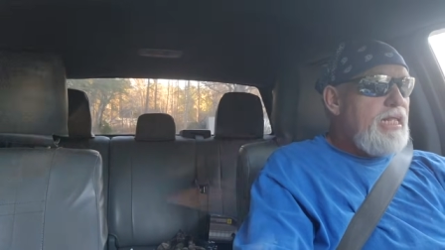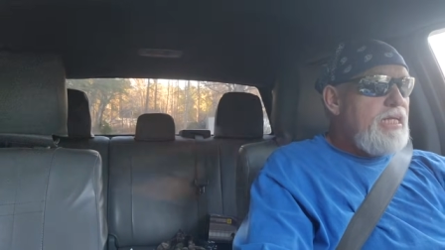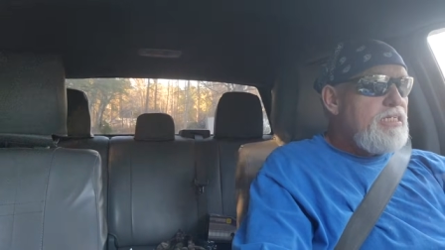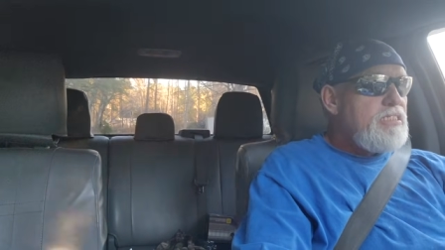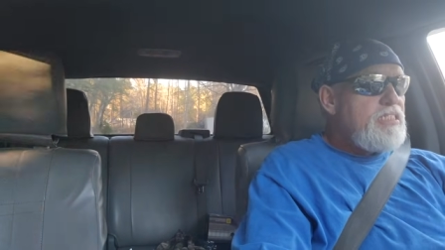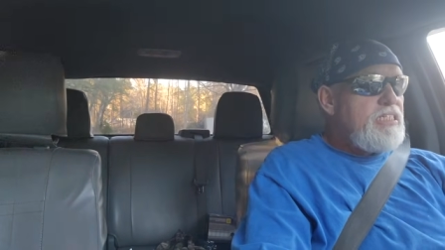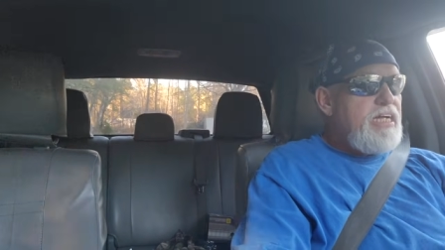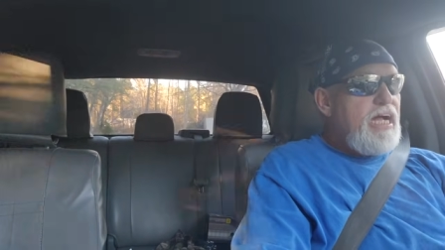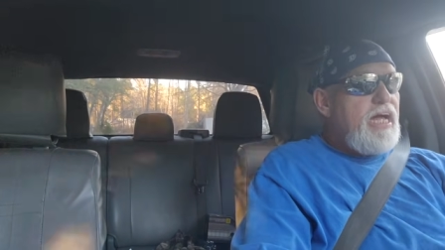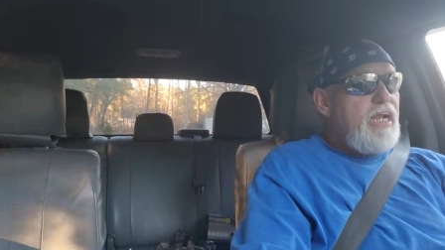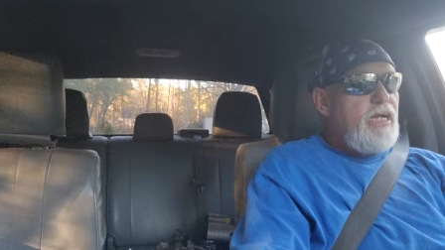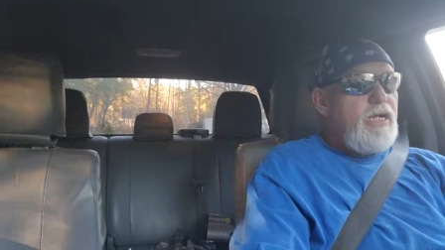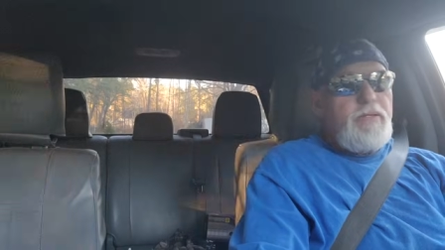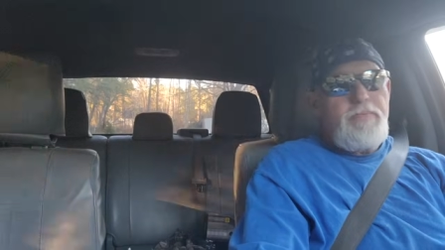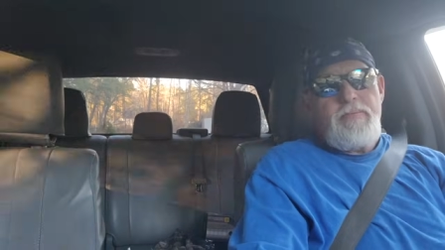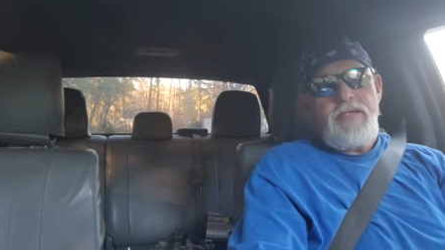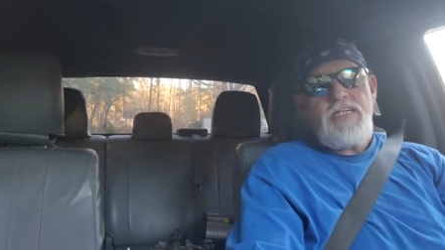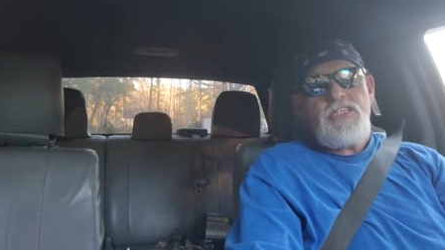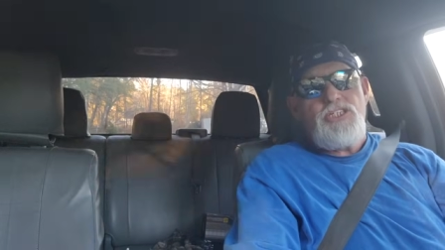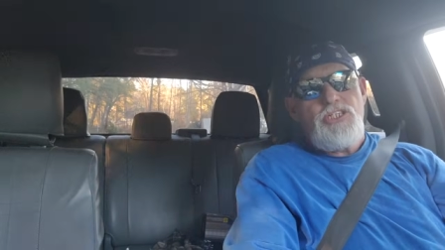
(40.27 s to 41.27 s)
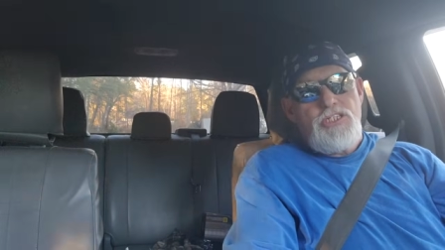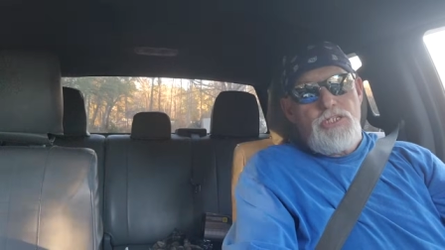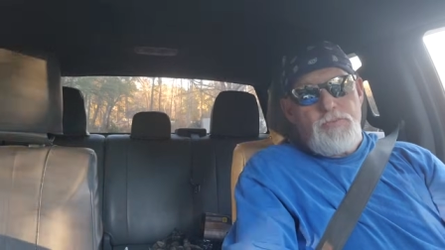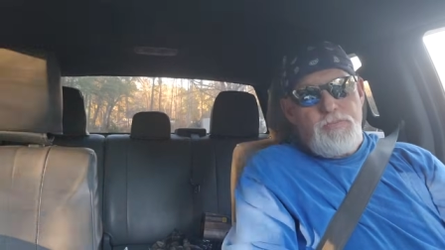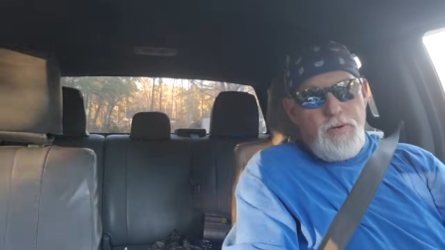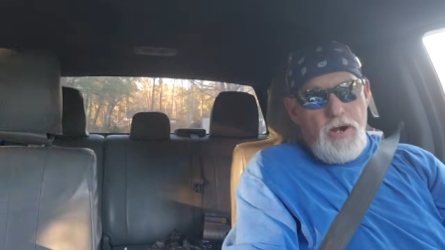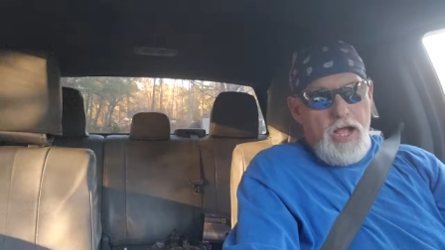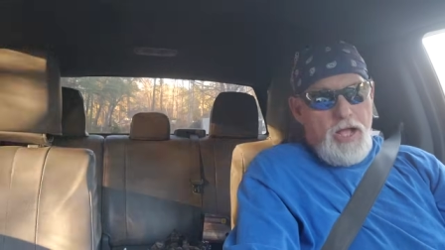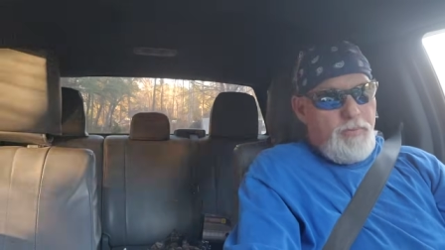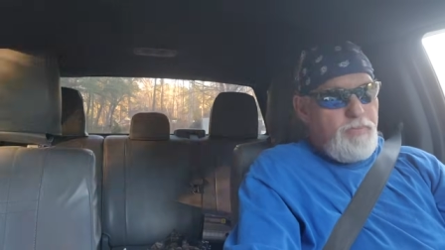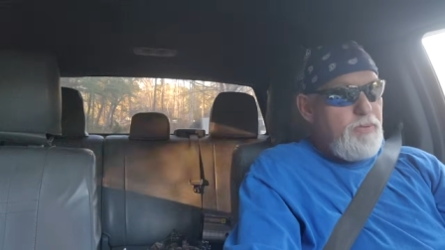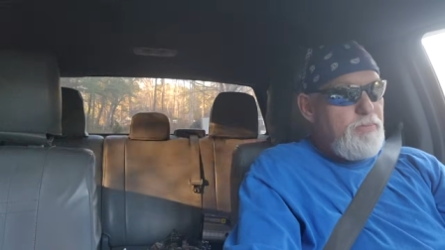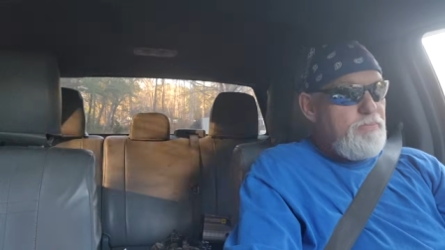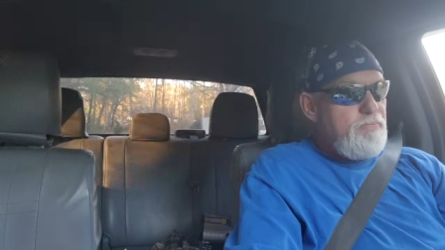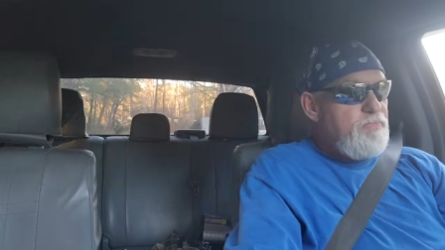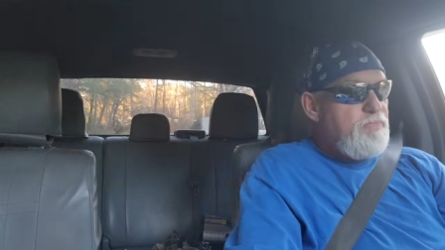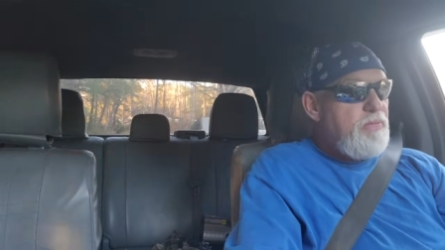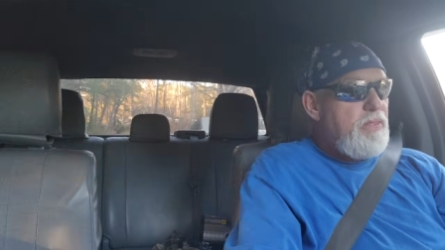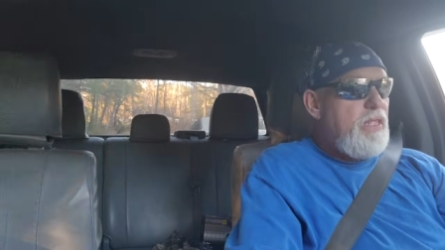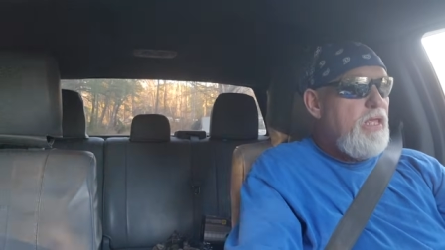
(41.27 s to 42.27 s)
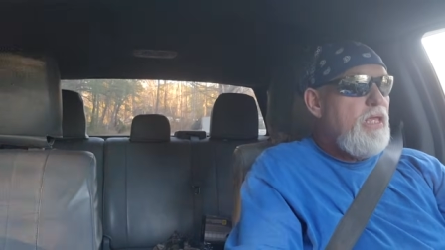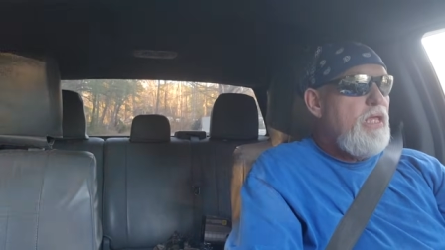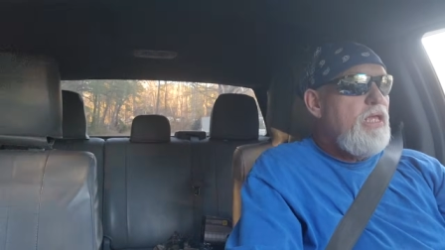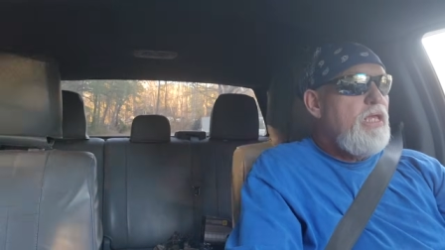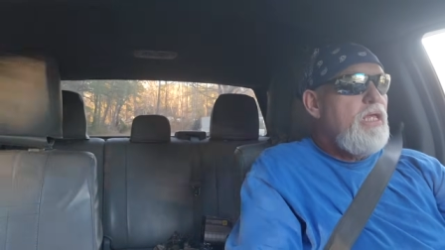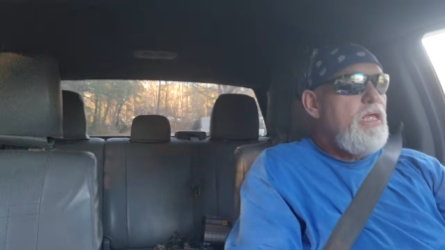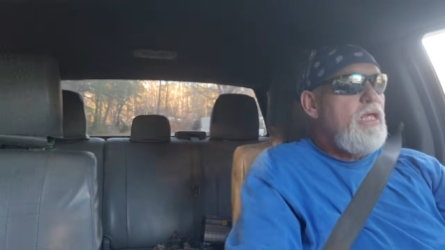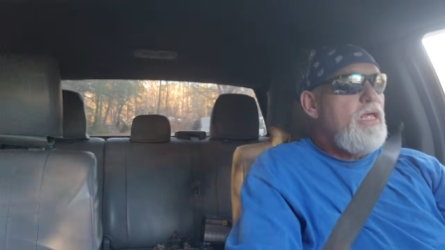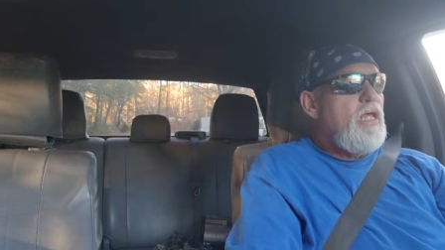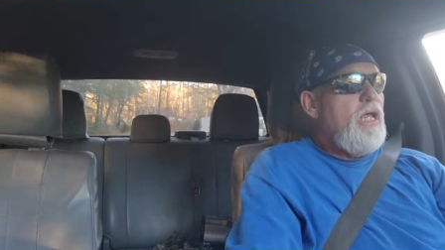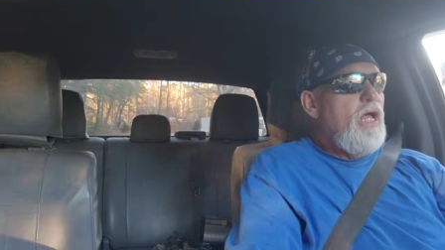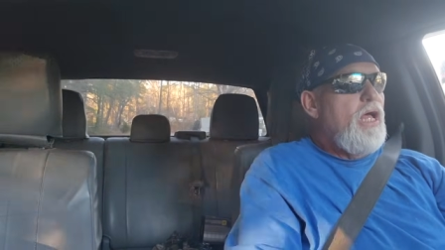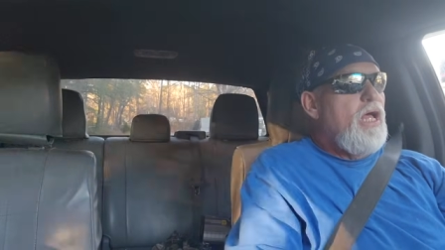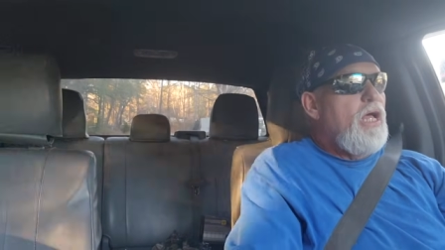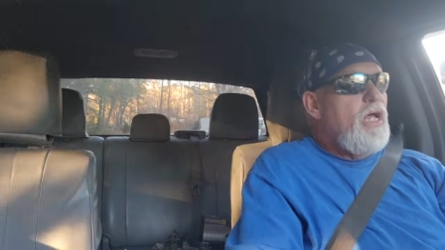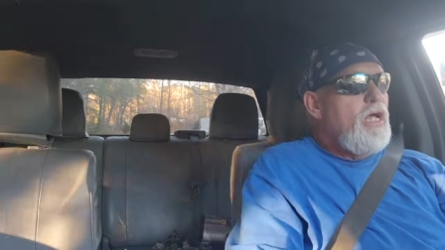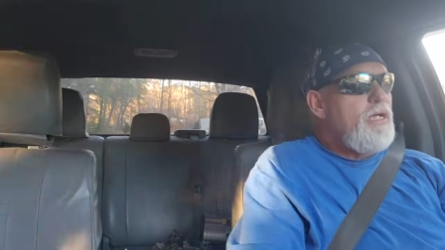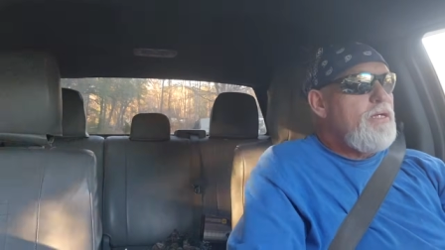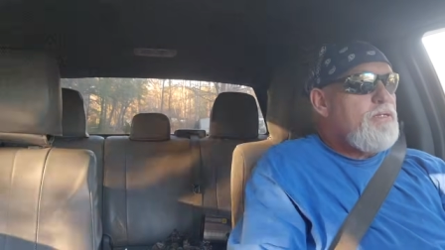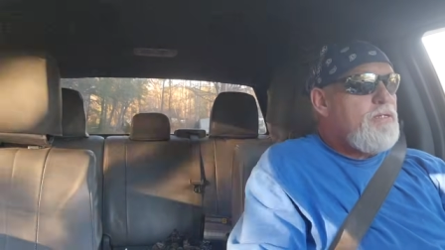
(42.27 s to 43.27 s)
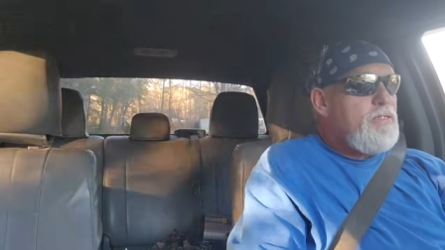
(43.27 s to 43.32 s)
it's got an emissions problem. No